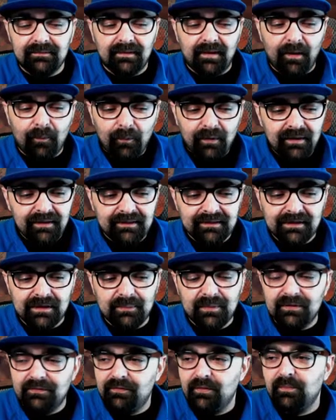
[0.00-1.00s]
I want it to
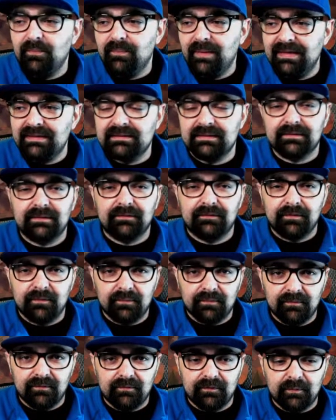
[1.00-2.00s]
come in from basically
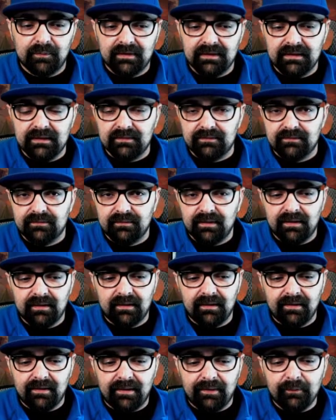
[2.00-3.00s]
from the east, right?
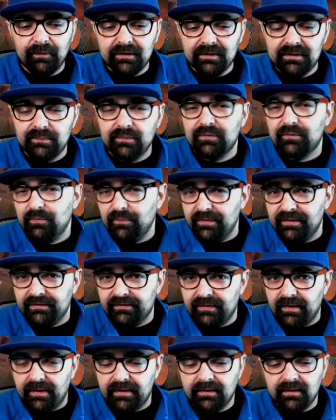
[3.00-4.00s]
I want to come in from this
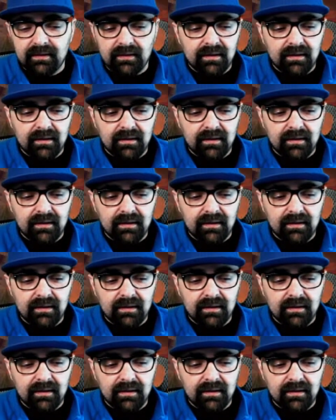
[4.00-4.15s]
side.